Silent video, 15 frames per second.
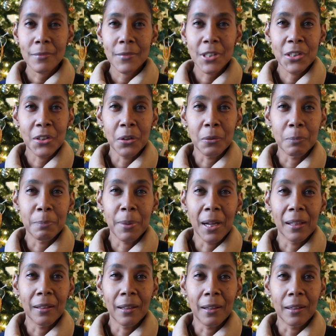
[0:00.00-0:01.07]
you know
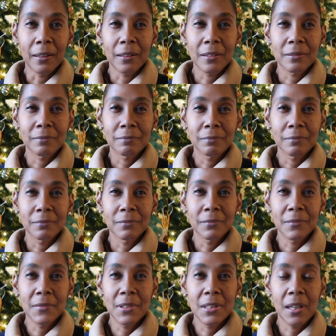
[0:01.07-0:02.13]
by like
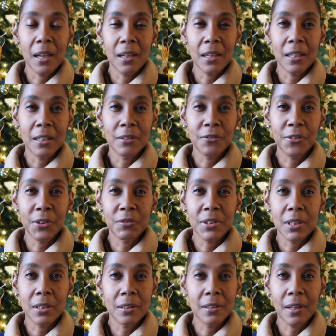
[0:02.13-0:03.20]
day
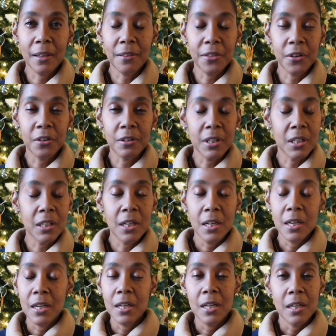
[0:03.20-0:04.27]
15 day 30
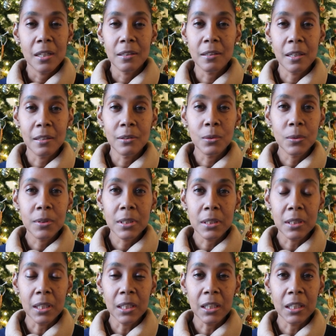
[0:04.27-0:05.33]
they lose
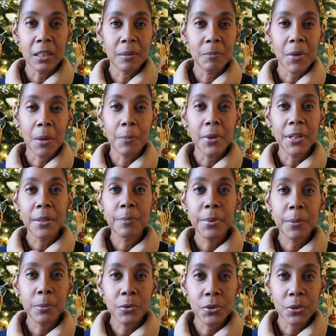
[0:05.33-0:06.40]
steam a million
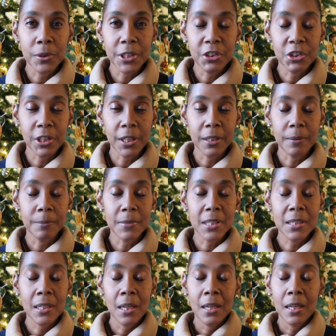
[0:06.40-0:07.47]
people join
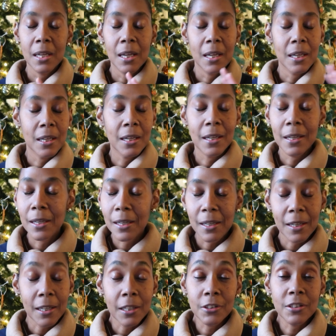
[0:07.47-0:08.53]
gyms
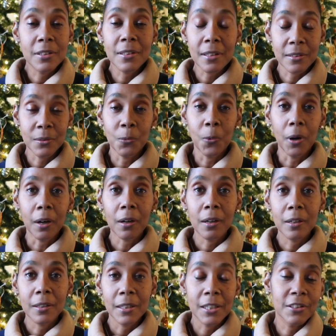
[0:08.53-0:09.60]
it just doesn't
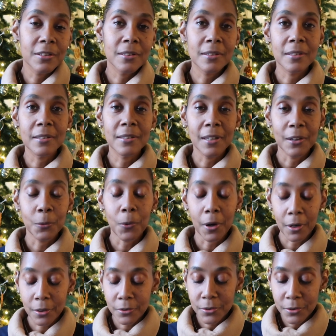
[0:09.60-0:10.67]
work it just does not
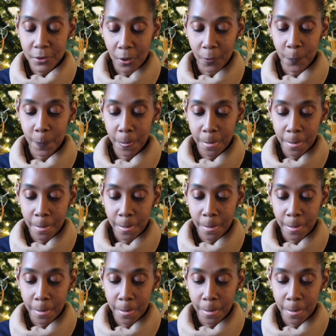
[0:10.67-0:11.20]
work so